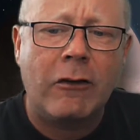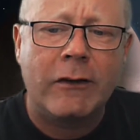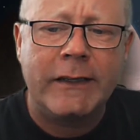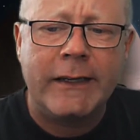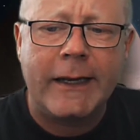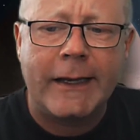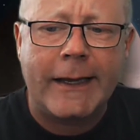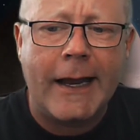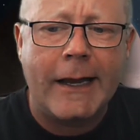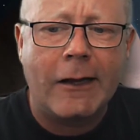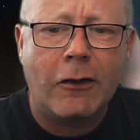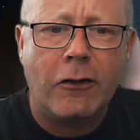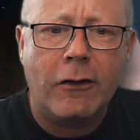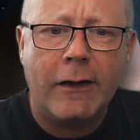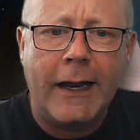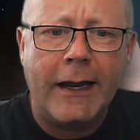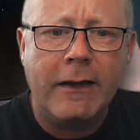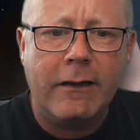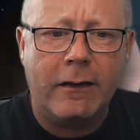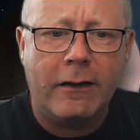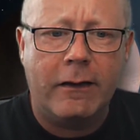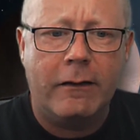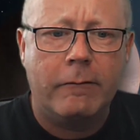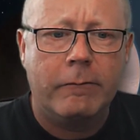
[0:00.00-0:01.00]
in a
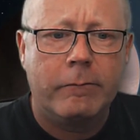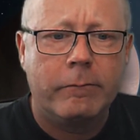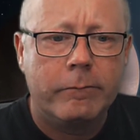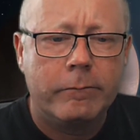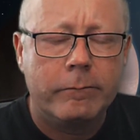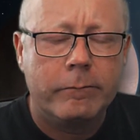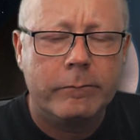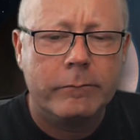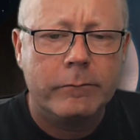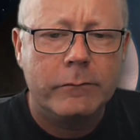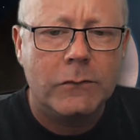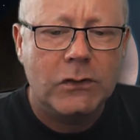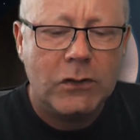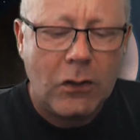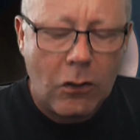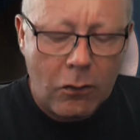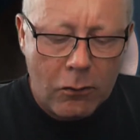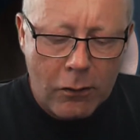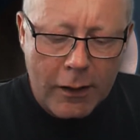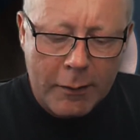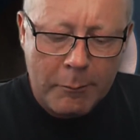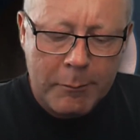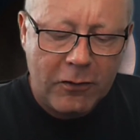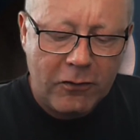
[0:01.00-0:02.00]
calculator. So
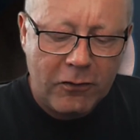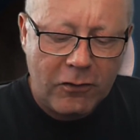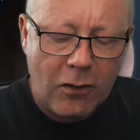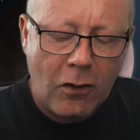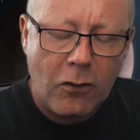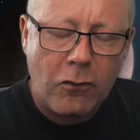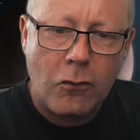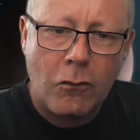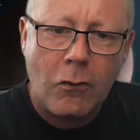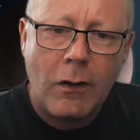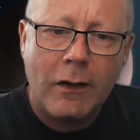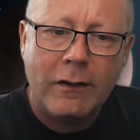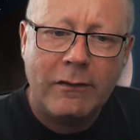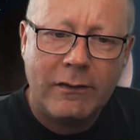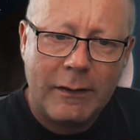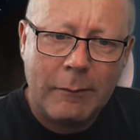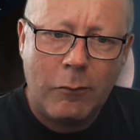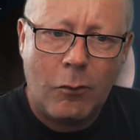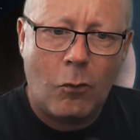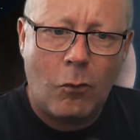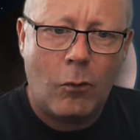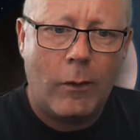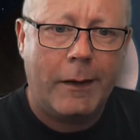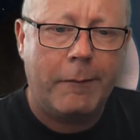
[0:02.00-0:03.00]
let me show you a
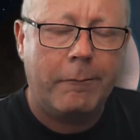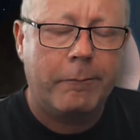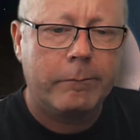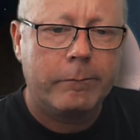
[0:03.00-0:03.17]
simple way.